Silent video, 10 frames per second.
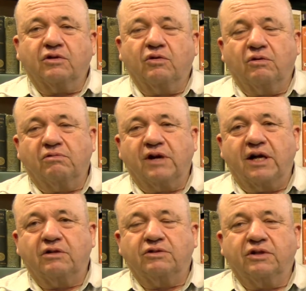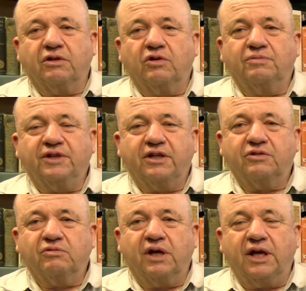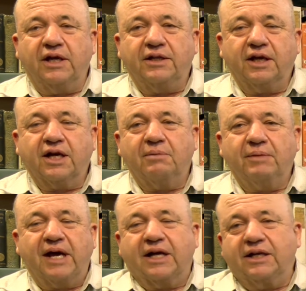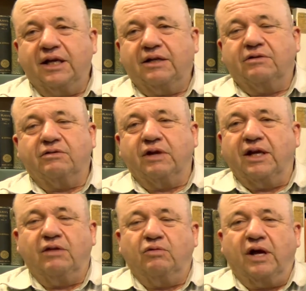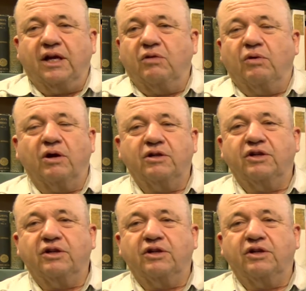go around the globe the other way, and then come back and hit anywhere in the